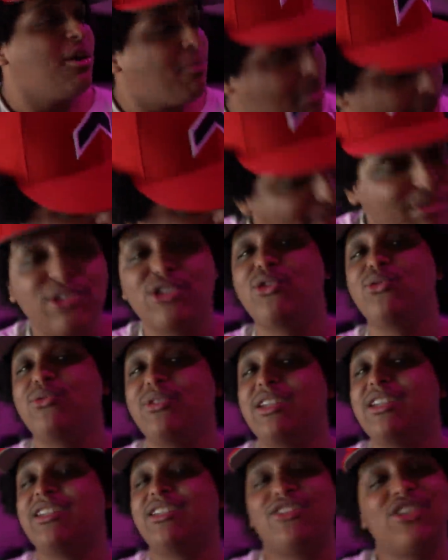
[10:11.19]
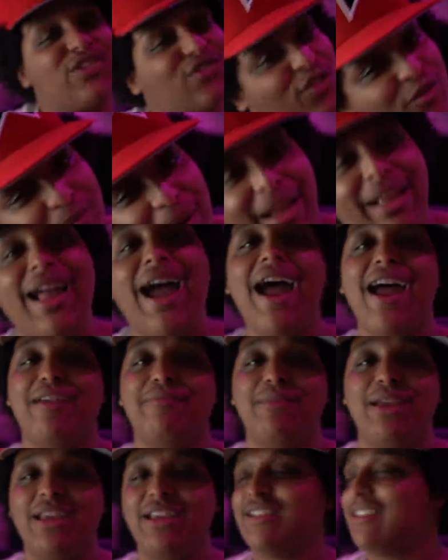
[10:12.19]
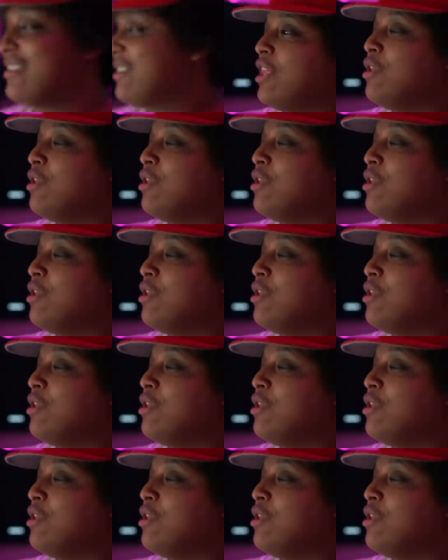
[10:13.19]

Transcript: but I'm gonna tune in just for my guy, man.